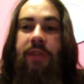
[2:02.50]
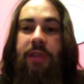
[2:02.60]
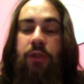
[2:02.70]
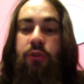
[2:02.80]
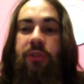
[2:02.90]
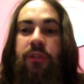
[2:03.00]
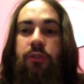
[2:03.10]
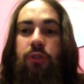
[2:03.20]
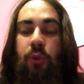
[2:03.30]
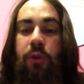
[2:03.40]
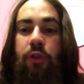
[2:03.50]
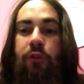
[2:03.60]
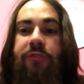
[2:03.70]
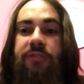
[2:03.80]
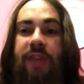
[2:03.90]
you need to know a lot
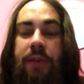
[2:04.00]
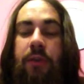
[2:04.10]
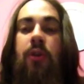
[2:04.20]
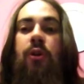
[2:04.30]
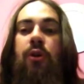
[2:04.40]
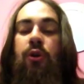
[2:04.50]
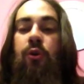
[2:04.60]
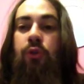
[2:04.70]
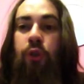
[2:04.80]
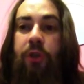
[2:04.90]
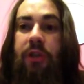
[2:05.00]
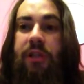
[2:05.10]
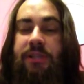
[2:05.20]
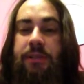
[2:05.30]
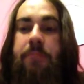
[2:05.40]
of slang,
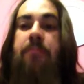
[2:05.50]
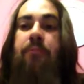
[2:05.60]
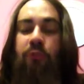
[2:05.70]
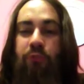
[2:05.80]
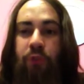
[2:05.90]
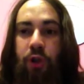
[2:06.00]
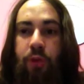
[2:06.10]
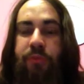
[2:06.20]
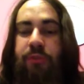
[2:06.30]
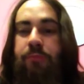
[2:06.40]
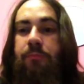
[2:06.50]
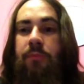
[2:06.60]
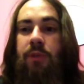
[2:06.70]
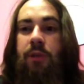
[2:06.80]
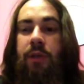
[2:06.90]
colloquialism, proverbs,
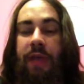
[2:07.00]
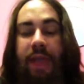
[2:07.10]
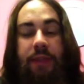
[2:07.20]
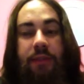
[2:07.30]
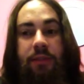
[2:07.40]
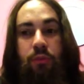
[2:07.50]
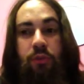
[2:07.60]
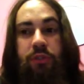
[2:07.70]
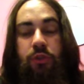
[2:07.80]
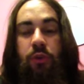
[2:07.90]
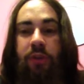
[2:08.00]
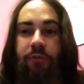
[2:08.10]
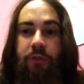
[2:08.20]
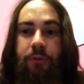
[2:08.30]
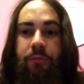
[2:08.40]
and
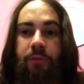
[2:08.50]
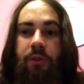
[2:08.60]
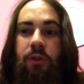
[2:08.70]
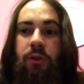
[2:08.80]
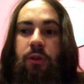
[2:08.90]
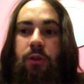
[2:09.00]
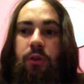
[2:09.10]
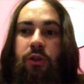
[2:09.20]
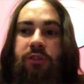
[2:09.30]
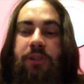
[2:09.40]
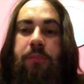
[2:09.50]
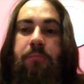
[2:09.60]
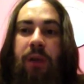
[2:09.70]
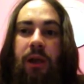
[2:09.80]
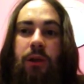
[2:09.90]
whatsoever, because they're
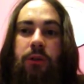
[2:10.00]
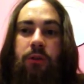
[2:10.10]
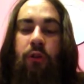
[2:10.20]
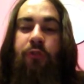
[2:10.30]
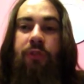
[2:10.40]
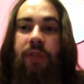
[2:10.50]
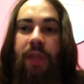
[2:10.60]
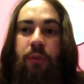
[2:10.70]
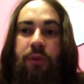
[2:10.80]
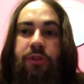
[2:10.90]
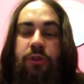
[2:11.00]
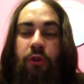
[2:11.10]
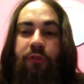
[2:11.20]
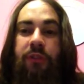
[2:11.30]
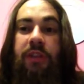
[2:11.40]
part of the language,
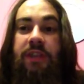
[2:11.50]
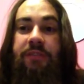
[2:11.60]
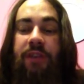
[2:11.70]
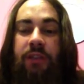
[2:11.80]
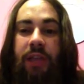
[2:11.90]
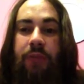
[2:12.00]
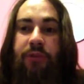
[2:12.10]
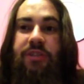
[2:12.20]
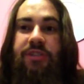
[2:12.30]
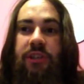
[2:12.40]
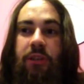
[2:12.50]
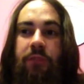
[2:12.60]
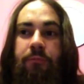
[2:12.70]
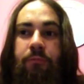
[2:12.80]
of the living language itself.